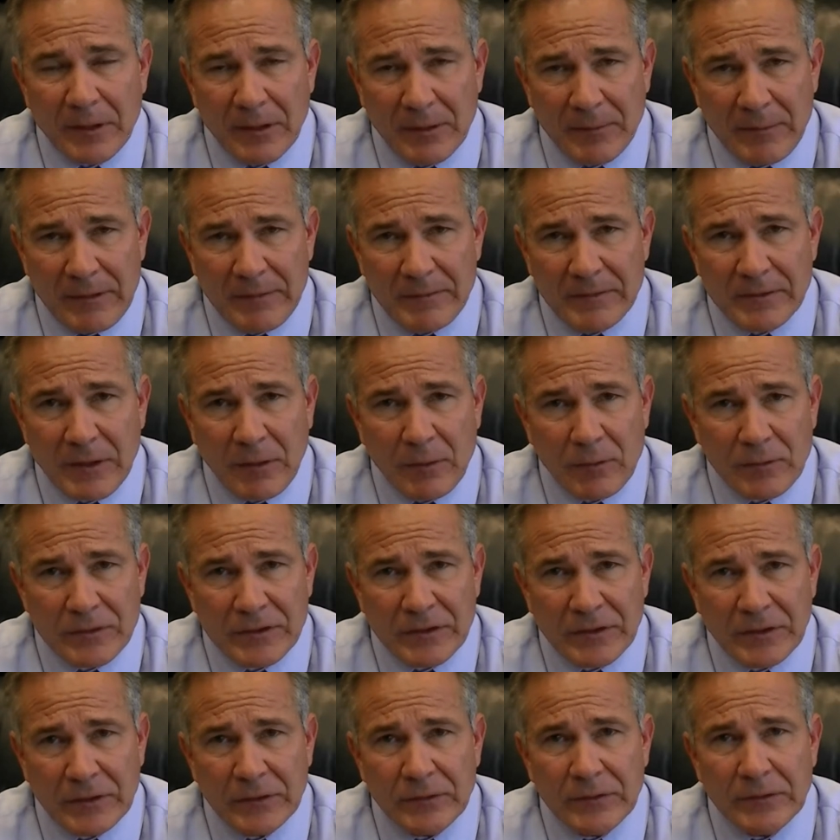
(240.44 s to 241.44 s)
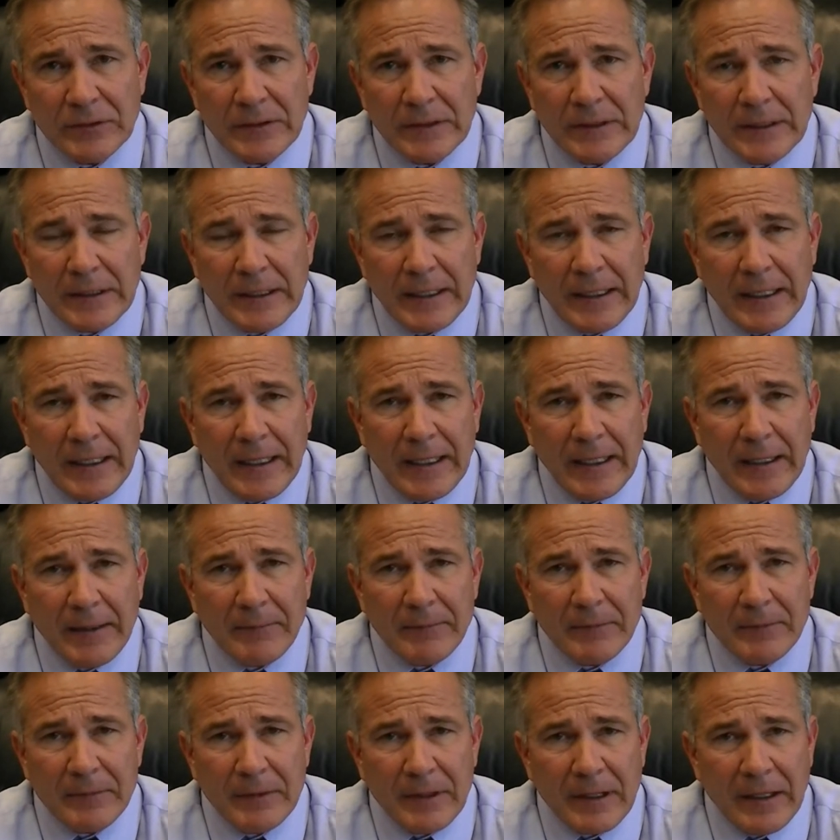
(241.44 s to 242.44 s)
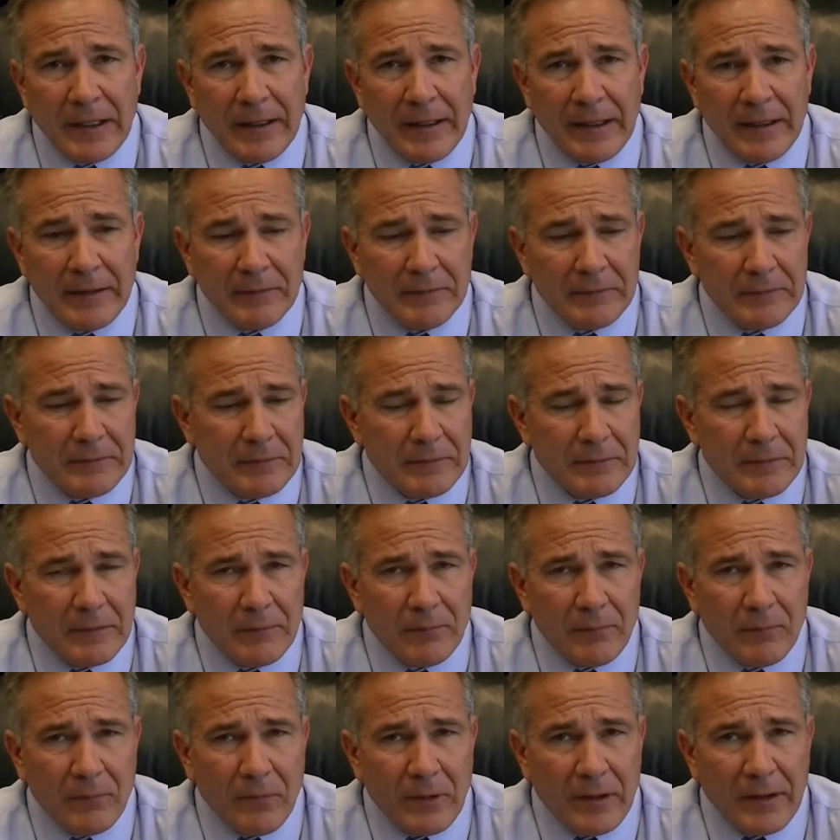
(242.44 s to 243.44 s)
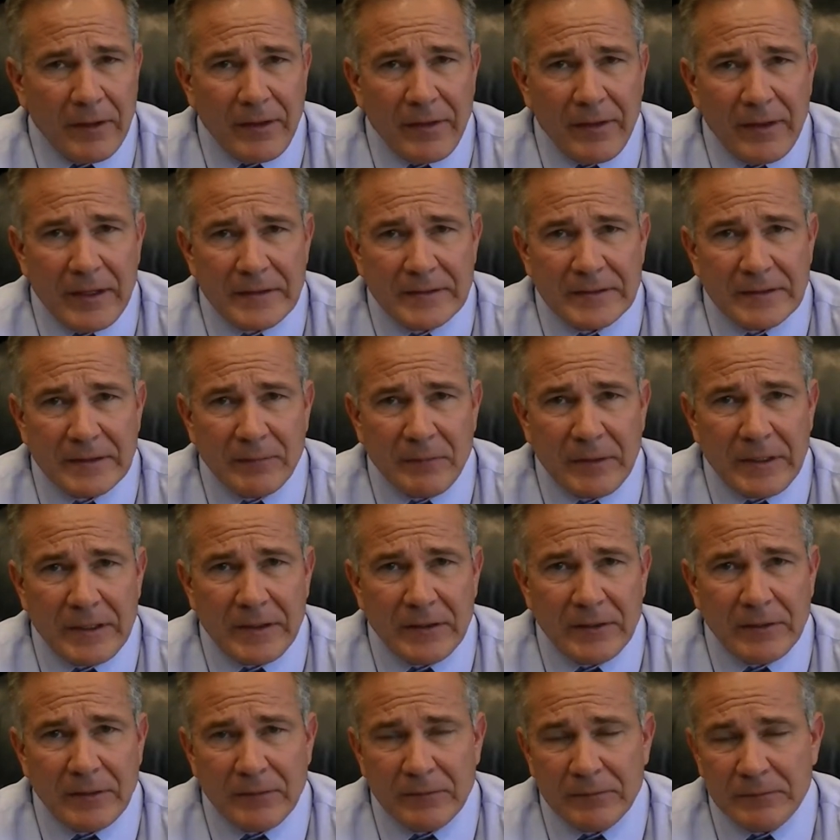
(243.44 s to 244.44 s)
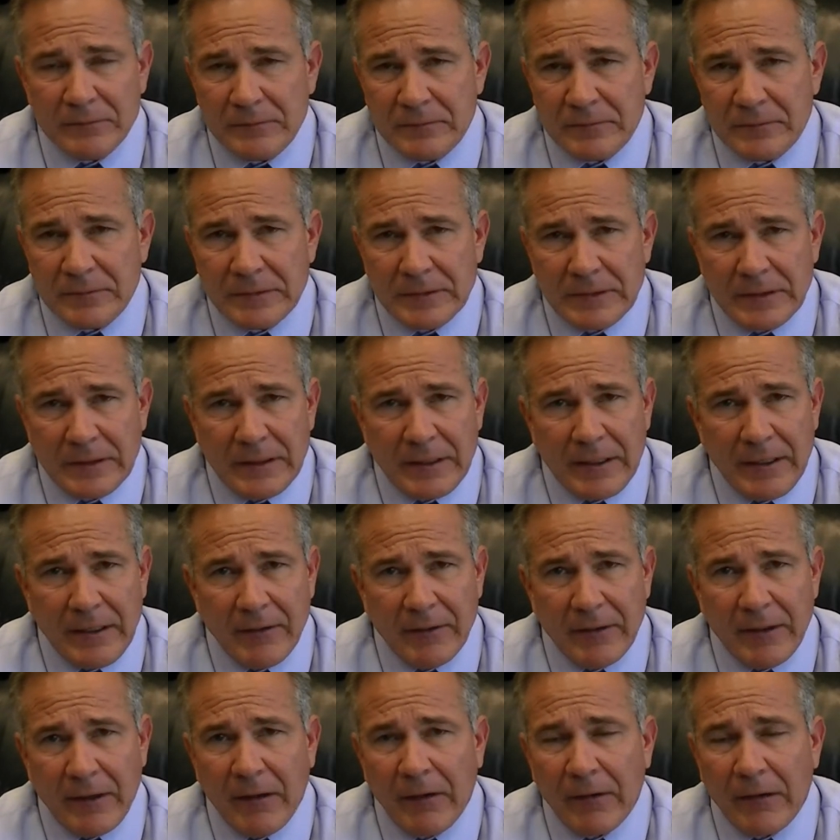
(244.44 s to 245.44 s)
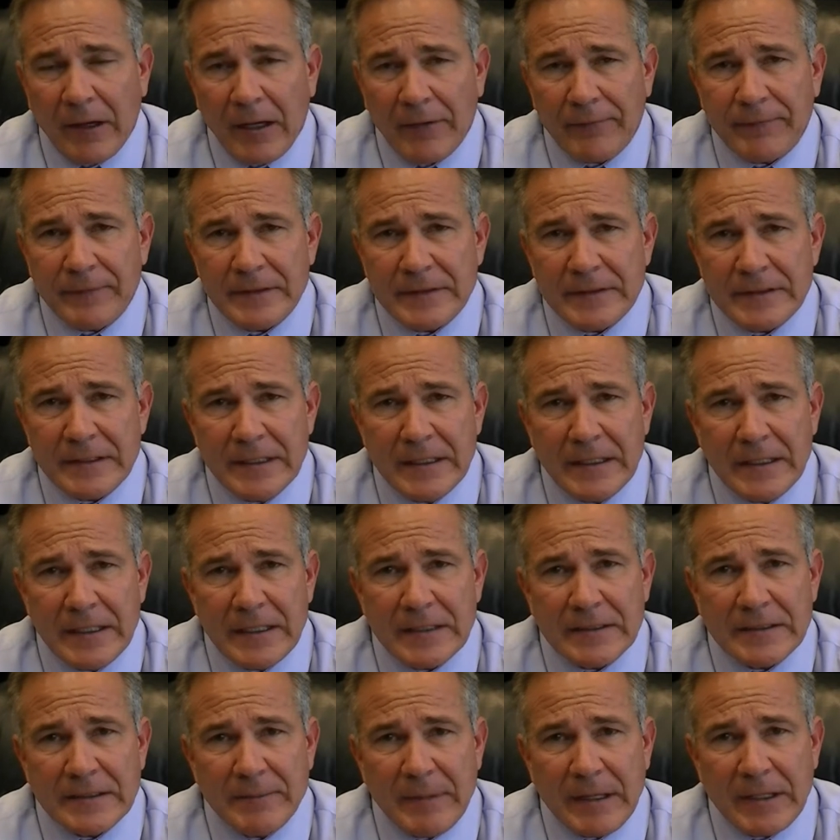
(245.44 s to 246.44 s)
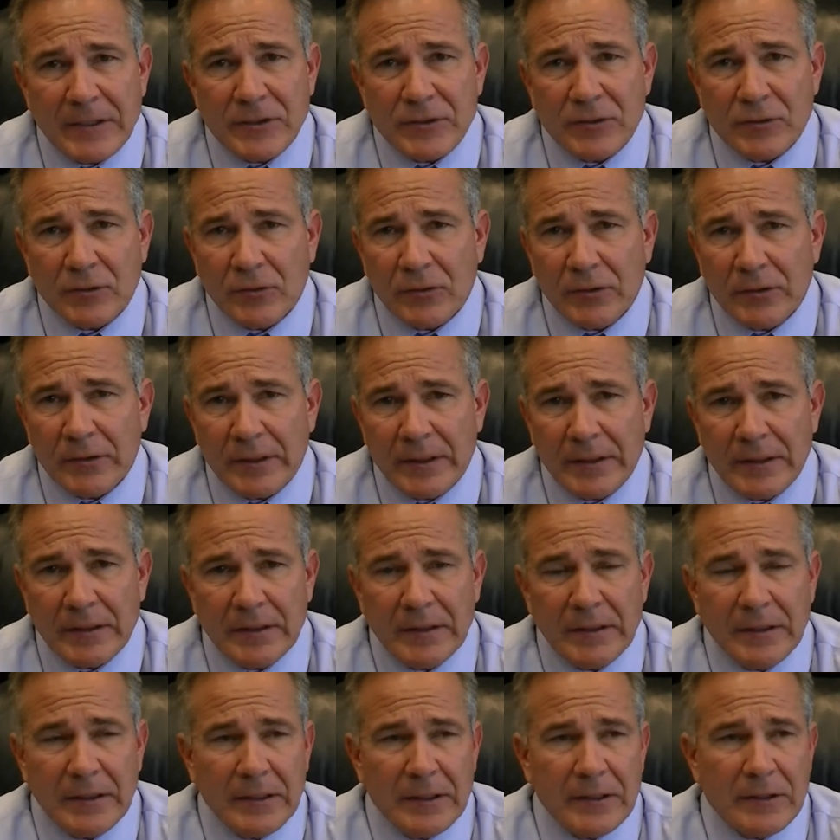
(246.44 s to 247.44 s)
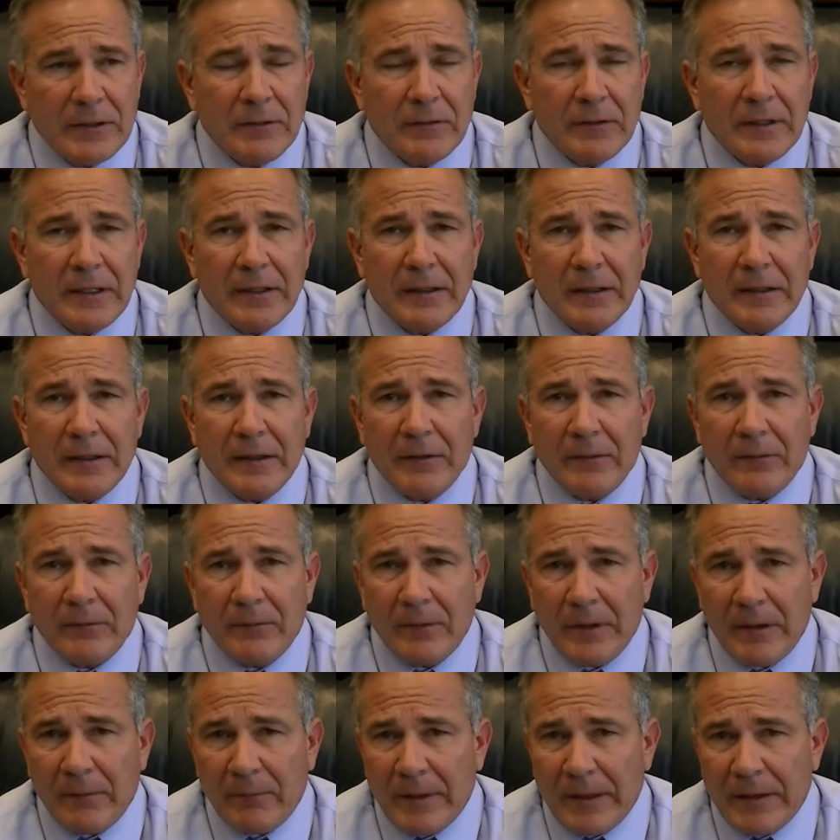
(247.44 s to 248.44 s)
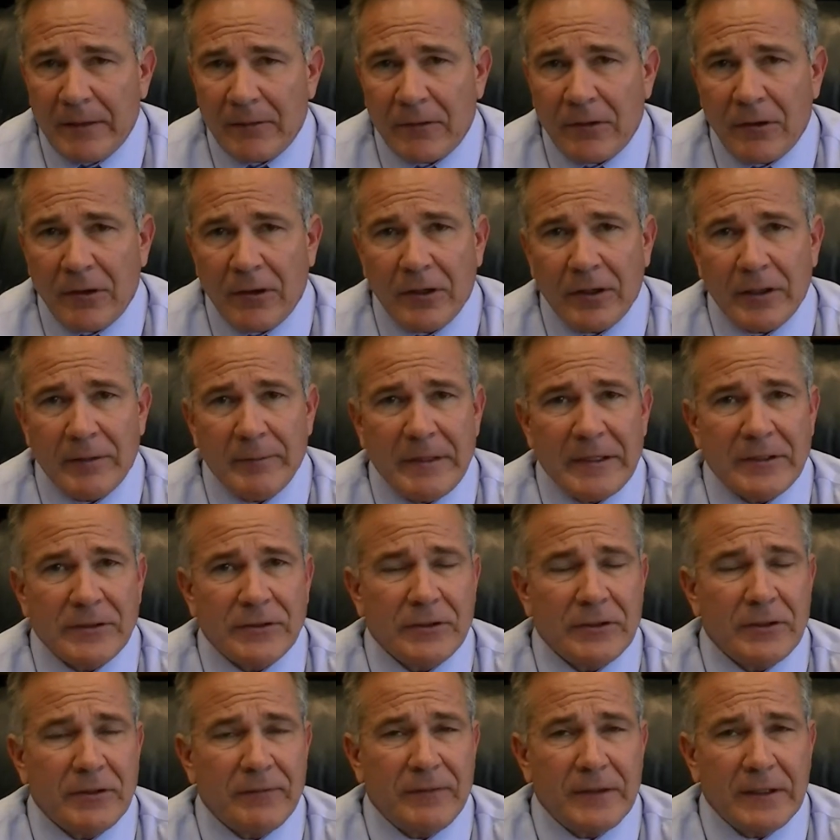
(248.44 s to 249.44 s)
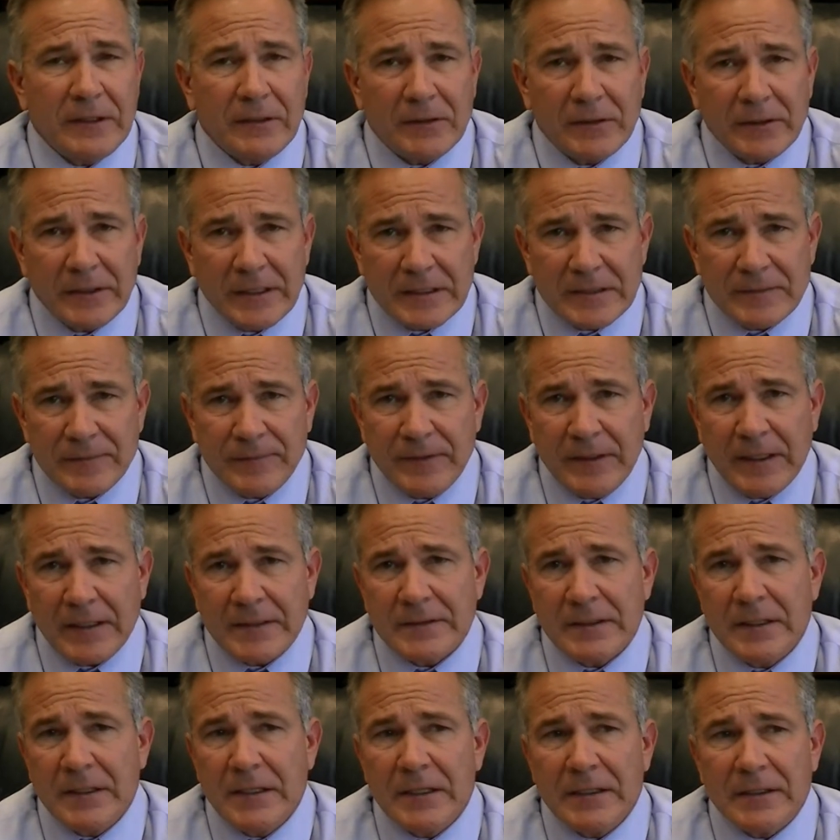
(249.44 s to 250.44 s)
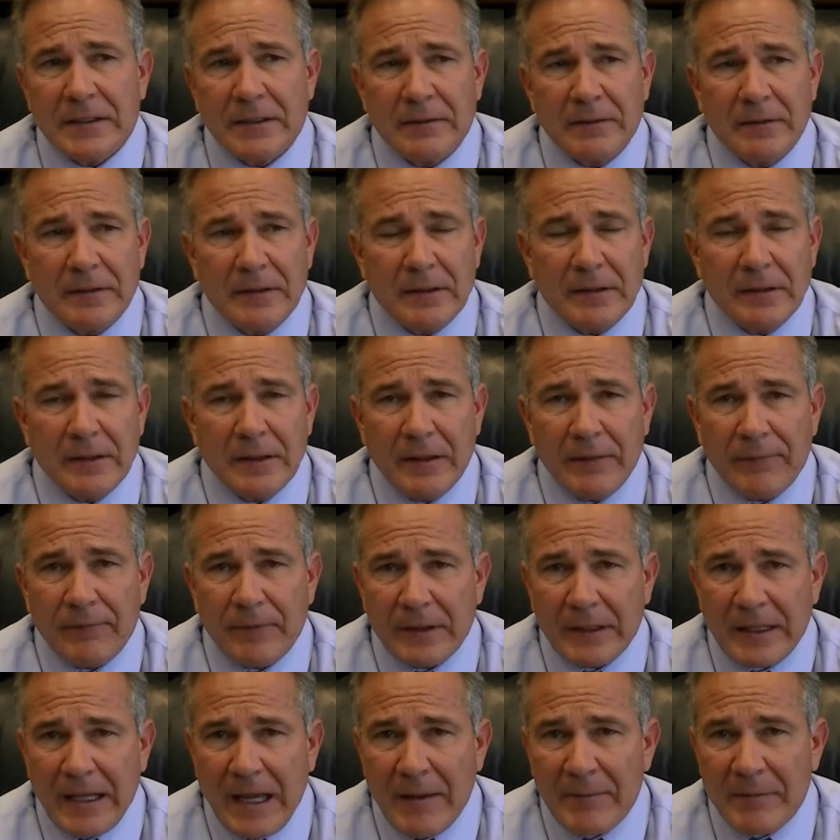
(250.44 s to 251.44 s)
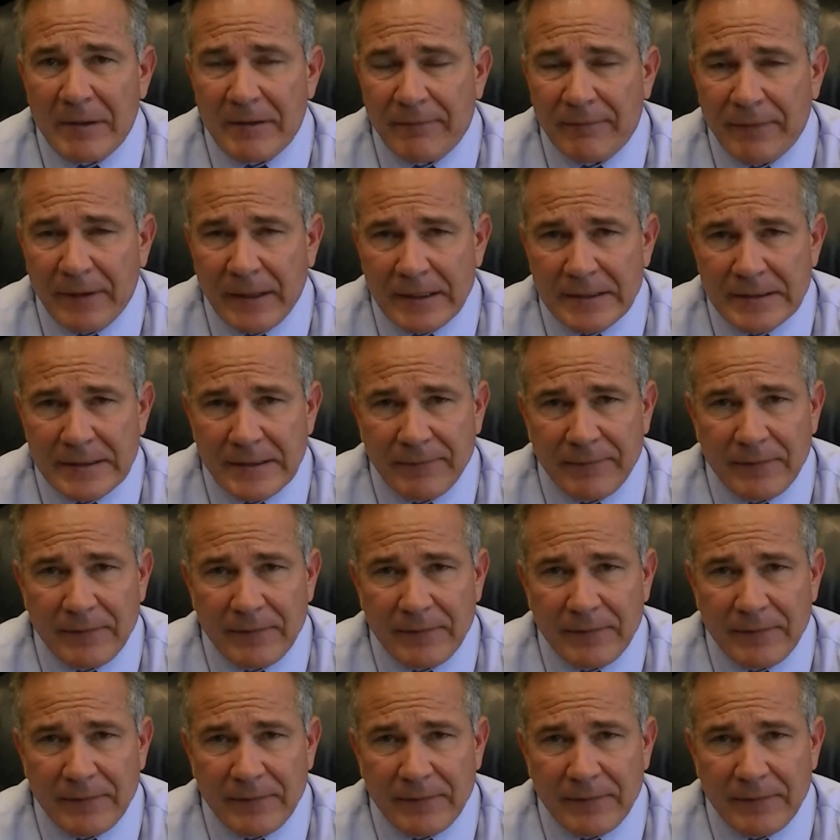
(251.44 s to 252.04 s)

to be towed to, and then one of the things that we do here at our office is to make sure that you get in a rental car, to make sure your vehicle gets fixed, if it can be fixed.